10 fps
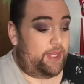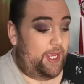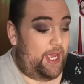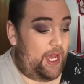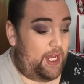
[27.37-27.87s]

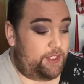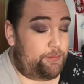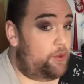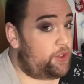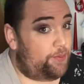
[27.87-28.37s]
they had
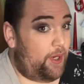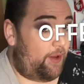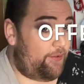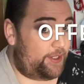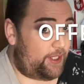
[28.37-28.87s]
multiple
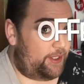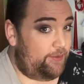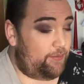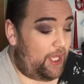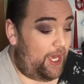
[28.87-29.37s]
offers on,
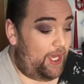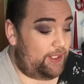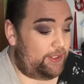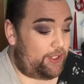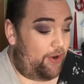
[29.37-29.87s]

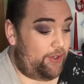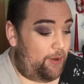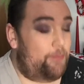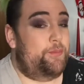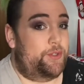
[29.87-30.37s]
and I
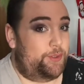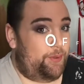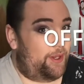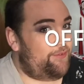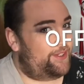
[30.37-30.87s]
got
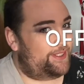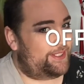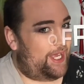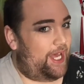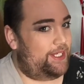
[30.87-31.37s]
multiple offers
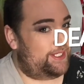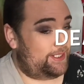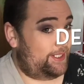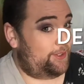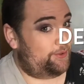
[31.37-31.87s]
and
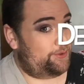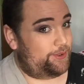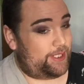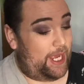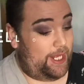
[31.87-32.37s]

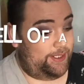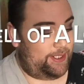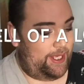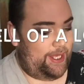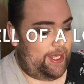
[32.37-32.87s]
deals and
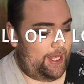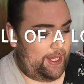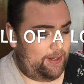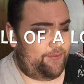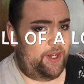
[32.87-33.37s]
a
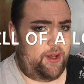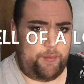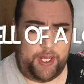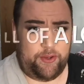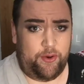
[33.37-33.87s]
hell of a lot of
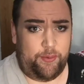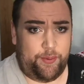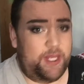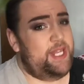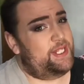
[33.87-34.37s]
makeup.
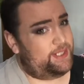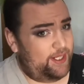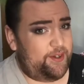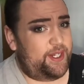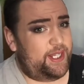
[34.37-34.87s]

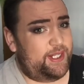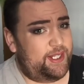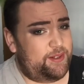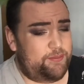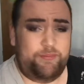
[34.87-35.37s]
Did I need
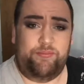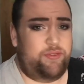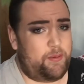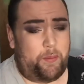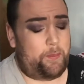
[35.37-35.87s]
it?
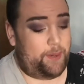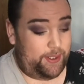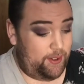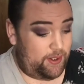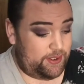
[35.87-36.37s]
Probably
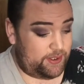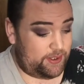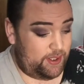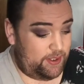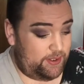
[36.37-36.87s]
not.
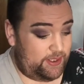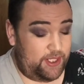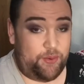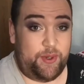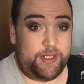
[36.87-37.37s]
Did
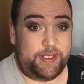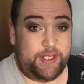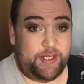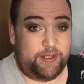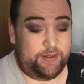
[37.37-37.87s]
I want
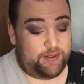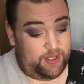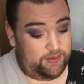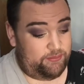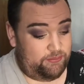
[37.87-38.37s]
it?
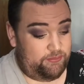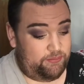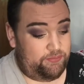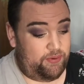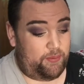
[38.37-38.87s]
Then
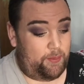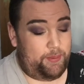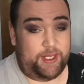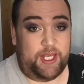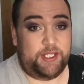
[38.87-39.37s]

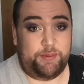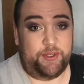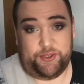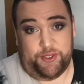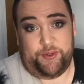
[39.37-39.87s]
probably yes,
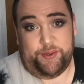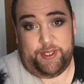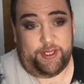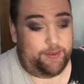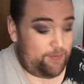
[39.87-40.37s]
because I
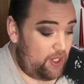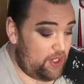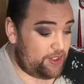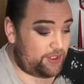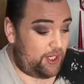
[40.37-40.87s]
ordered it.
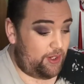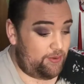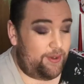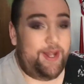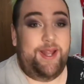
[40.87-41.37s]

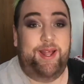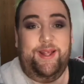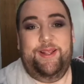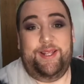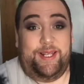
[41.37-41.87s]
So
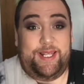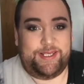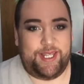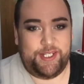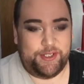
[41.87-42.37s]
let's get